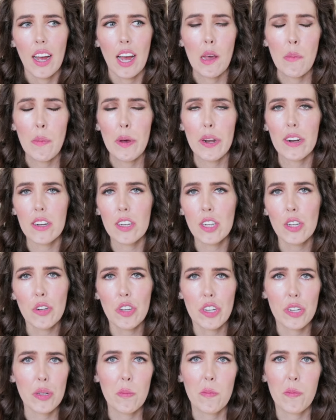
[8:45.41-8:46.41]
I've been on
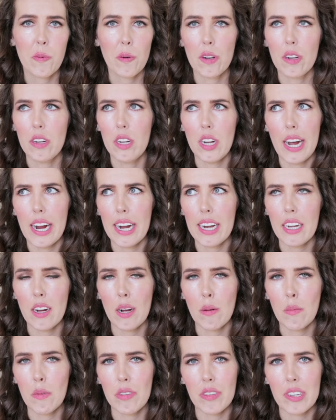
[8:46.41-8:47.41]
YouTube for 9
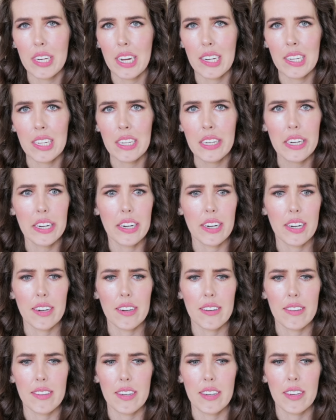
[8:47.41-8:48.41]
almost 10
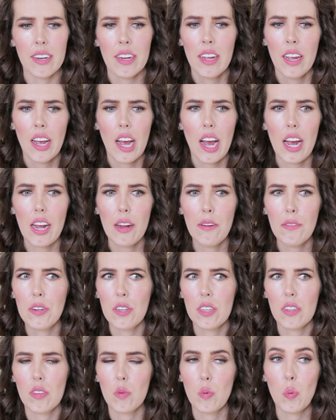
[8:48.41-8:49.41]
years and I've
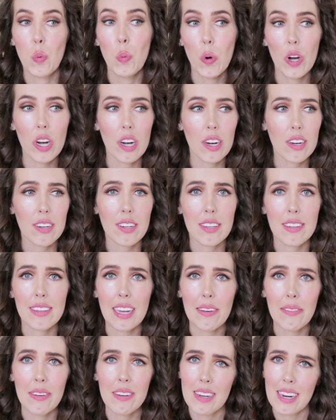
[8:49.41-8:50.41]
just worked
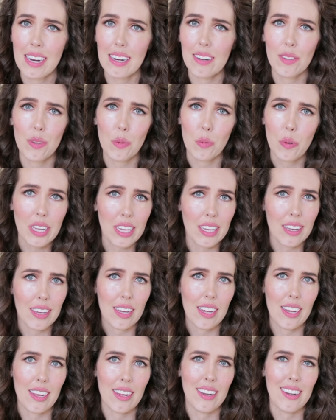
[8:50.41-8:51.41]
7 days a
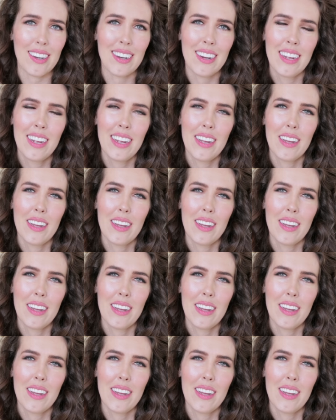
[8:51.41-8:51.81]
week and